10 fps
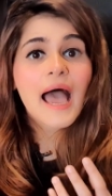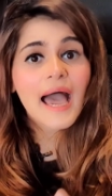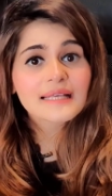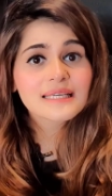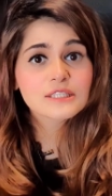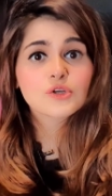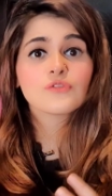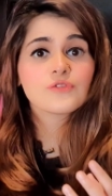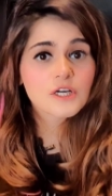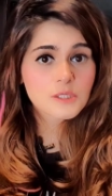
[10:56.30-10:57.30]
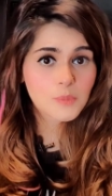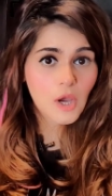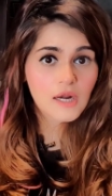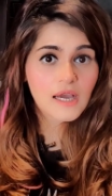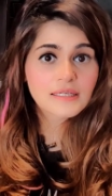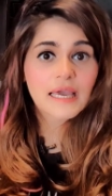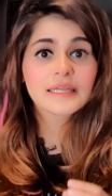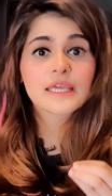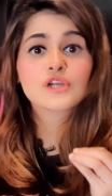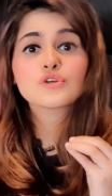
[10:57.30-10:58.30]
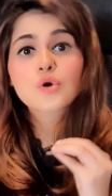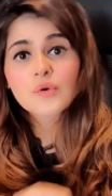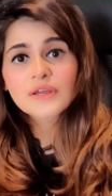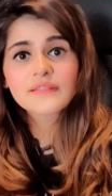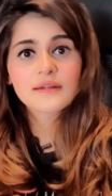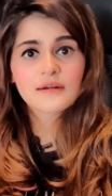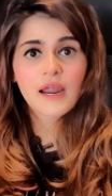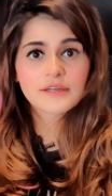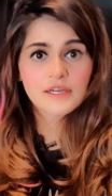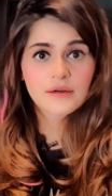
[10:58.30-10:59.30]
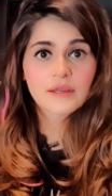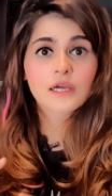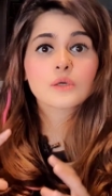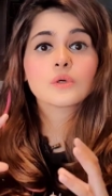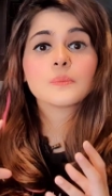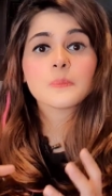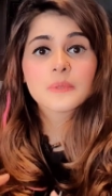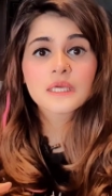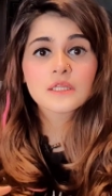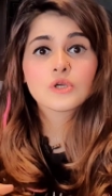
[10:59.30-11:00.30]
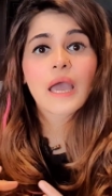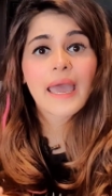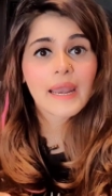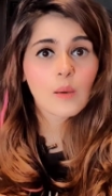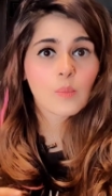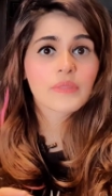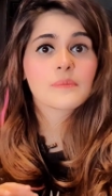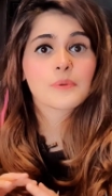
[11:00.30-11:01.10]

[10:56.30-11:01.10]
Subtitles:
as it's your first product, and ignoring the criteria could mean you end up with a